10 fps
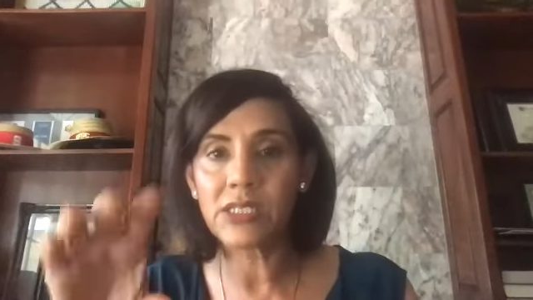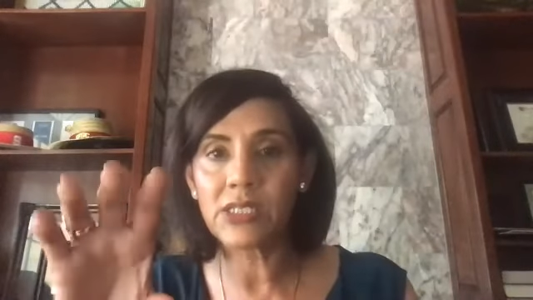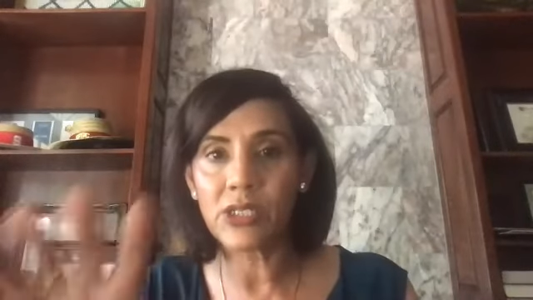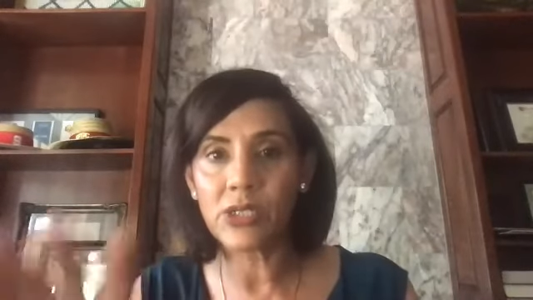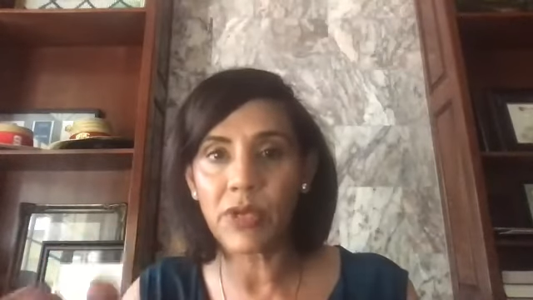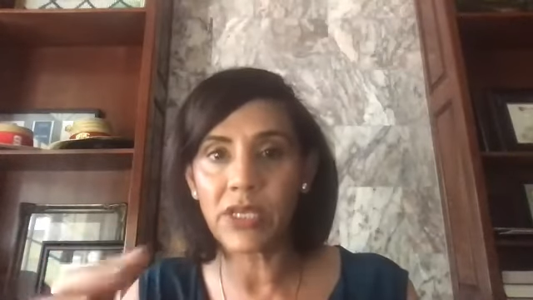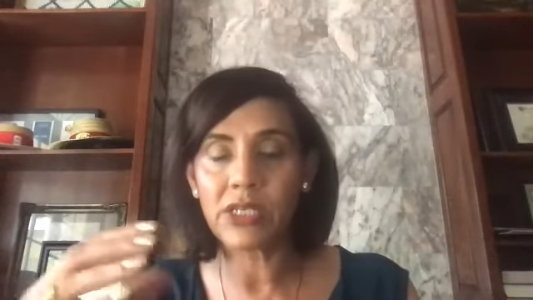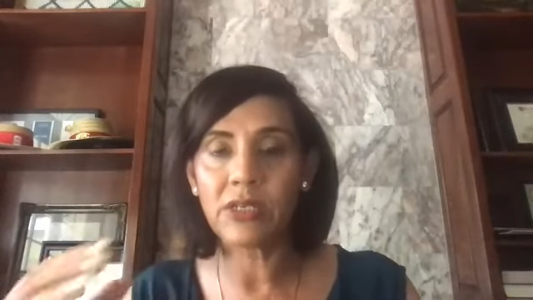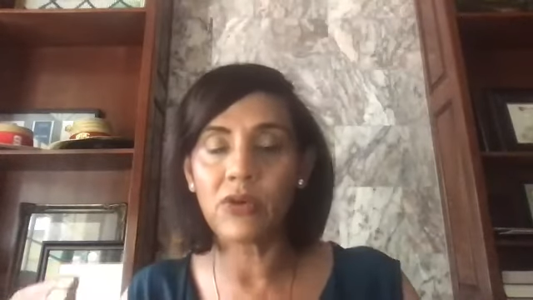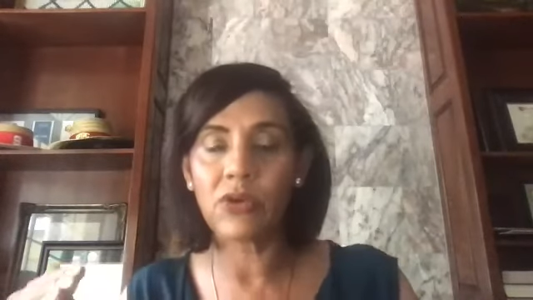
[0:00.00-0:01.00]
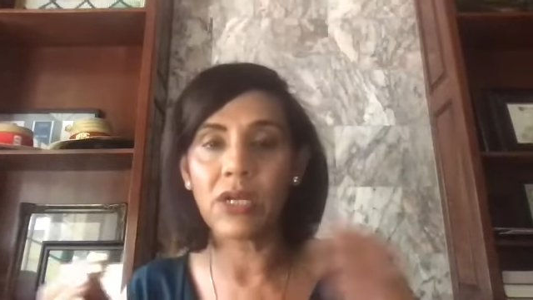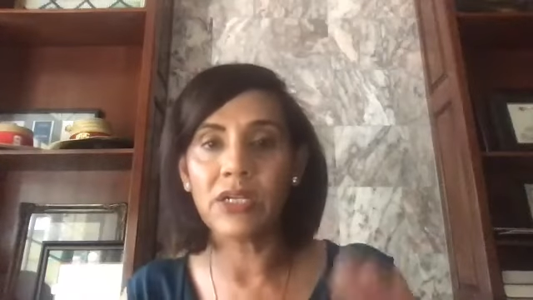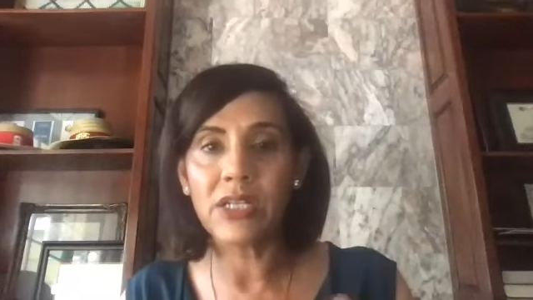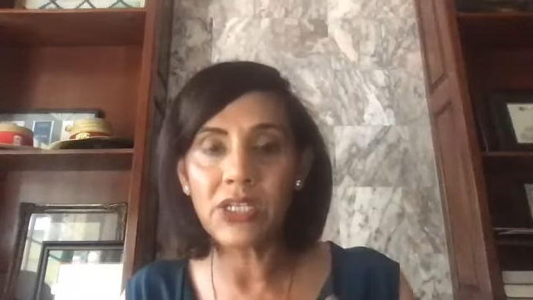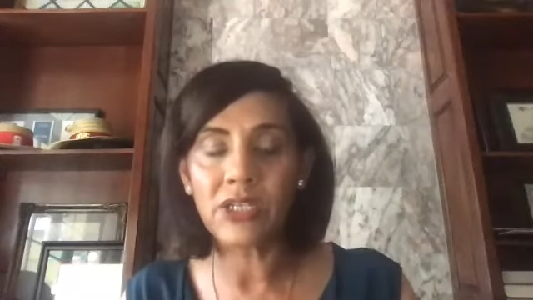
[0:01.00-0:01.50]
situation or
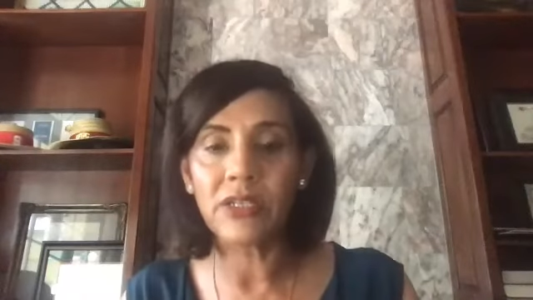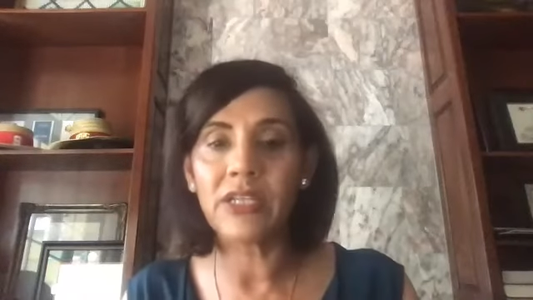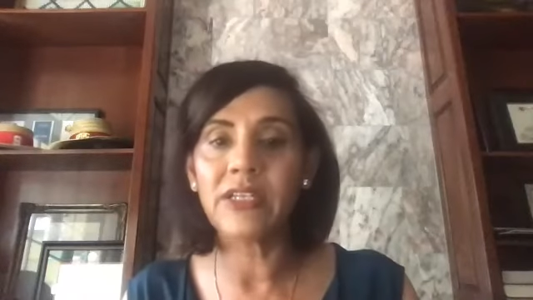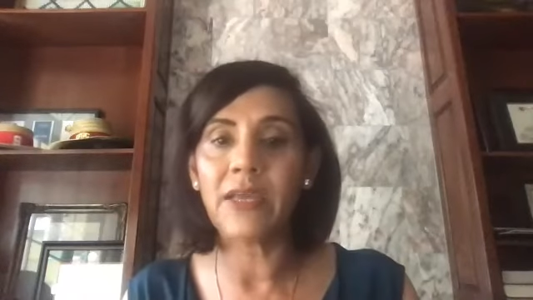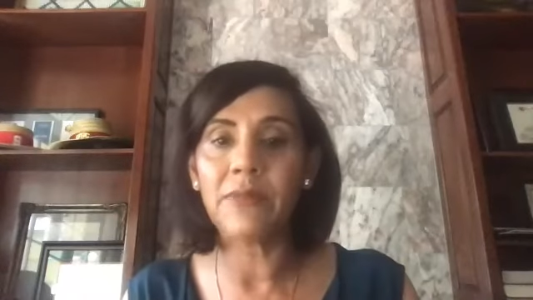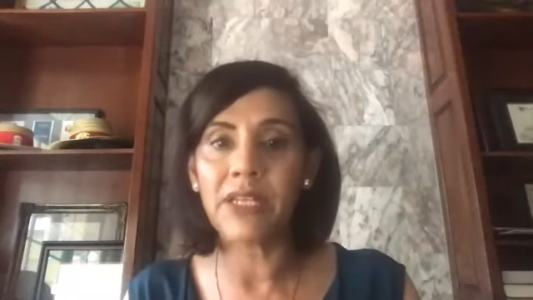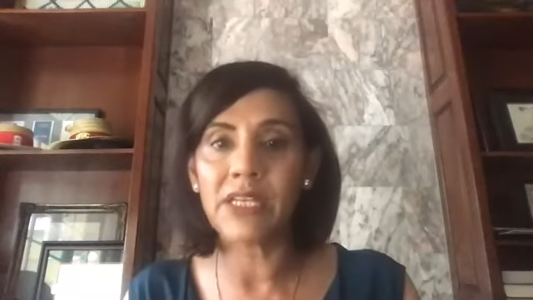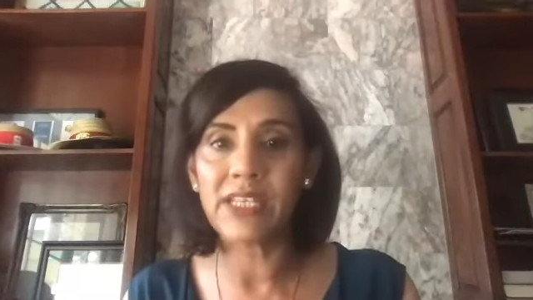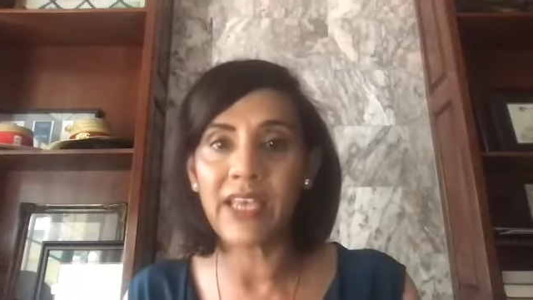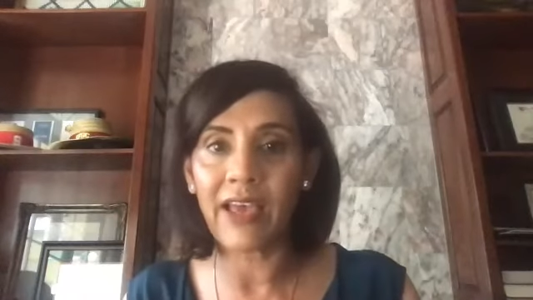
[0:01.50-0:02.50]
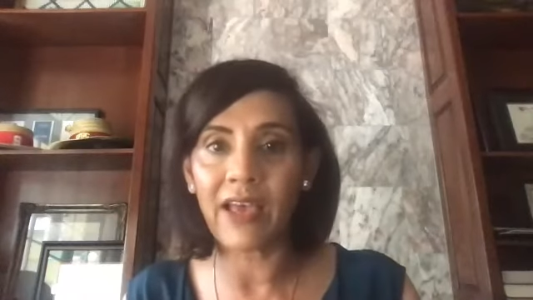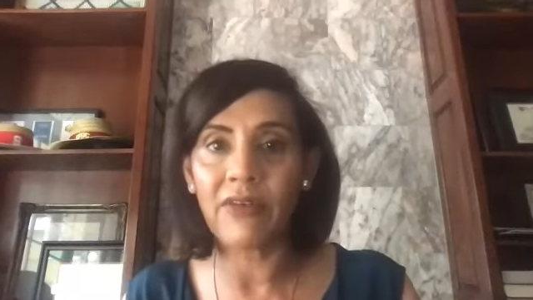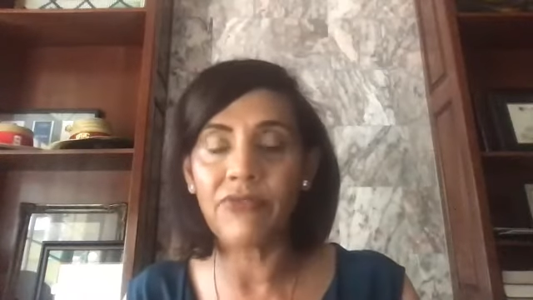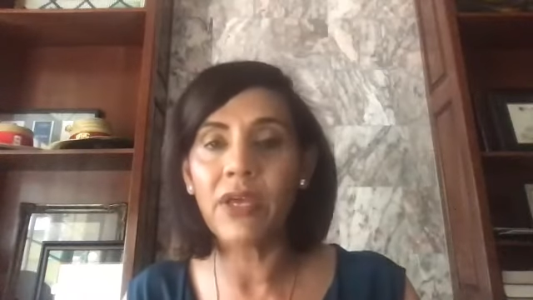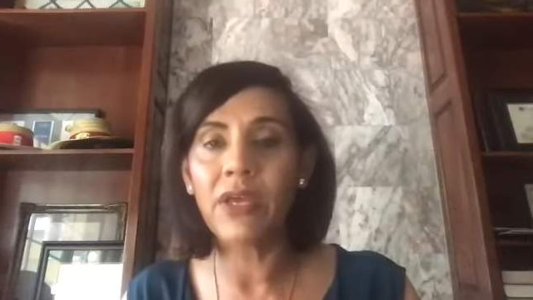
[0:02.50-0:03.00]
condition that diabetics have,